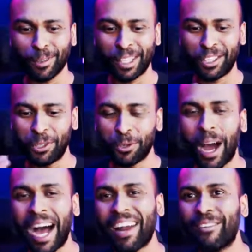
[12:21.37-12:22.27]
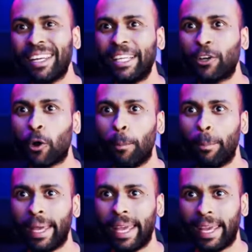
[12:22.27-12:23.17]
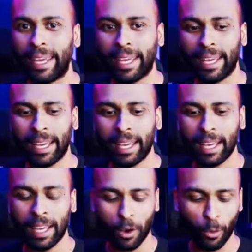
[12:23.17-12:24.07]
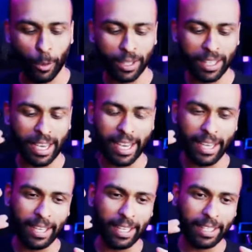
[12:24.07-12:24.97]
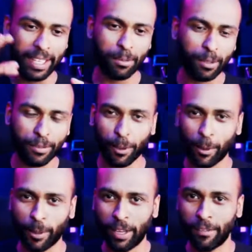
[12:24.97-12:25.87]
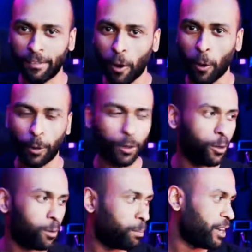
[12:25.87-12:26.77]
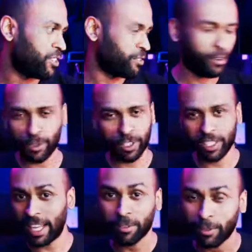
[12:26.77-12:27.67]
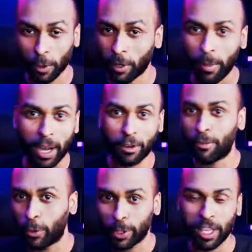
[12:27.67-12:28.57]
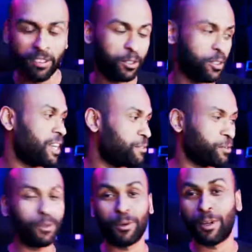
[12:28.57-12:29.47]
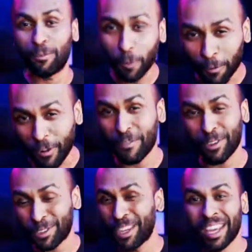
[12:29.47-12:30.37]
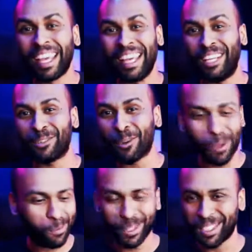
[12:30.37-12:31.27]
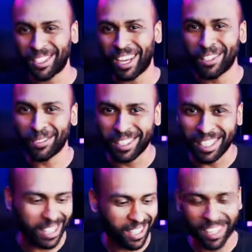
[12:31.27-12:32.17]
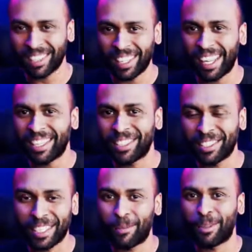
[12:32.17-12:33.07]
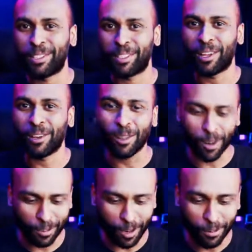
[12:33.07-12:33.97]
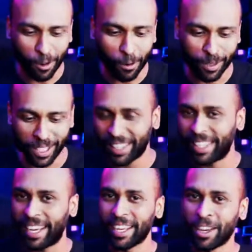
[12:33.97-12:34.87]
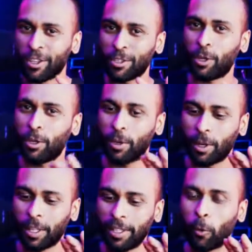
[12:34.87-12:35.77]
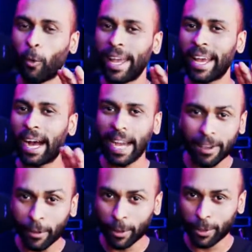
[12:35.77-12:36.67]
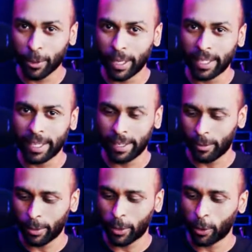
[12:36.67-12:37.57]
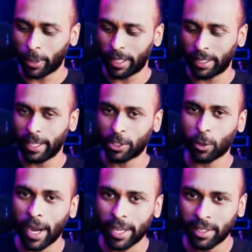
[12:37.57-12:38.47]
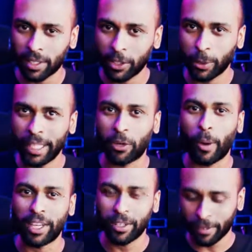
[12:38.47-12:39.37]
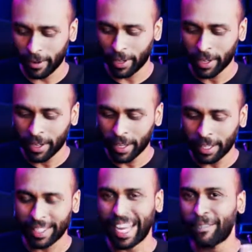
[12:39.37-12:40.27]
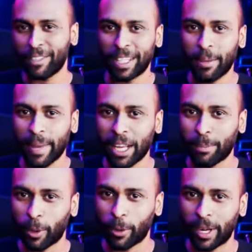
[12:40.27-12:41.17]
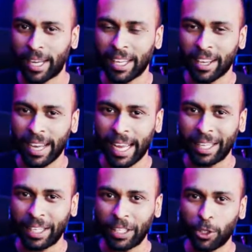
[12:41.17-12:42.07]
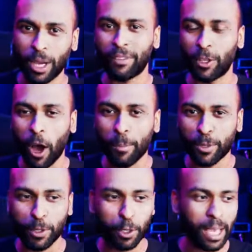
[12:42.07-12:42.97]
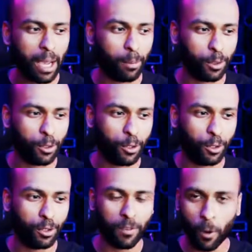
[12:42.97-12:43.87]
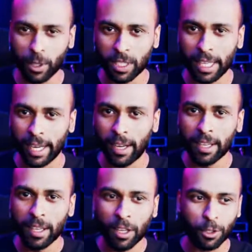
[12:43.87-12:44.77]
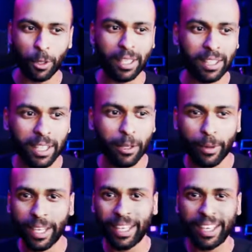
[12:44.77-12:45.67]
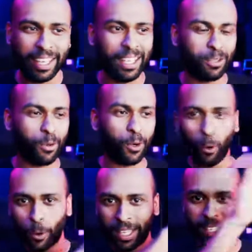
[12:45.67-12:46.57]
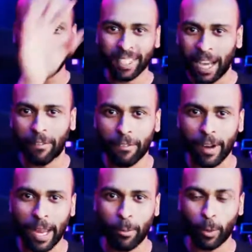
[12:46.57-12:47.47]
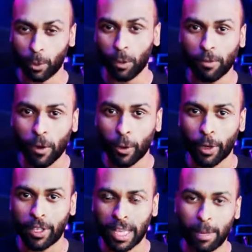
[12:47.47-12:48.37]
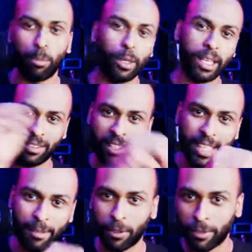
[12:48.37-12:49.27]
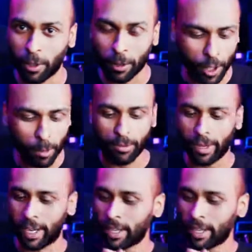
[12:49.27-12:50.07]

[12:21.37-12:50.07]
this, you can't really compare with a depth of field on a phone versus a depth of field on a micro four third versus a depth of field on a full frame versus, it's all up to the size of the sensor, the lenses, camera. There's a lot of involvements in there. So the way iPhone's doing their recording, it's quite unique, quite different. They have a cinematic mode on it, and you have the option to be able to choose focus later. So in theory, it is recording a frame with all focus and putting depth of field on top of it.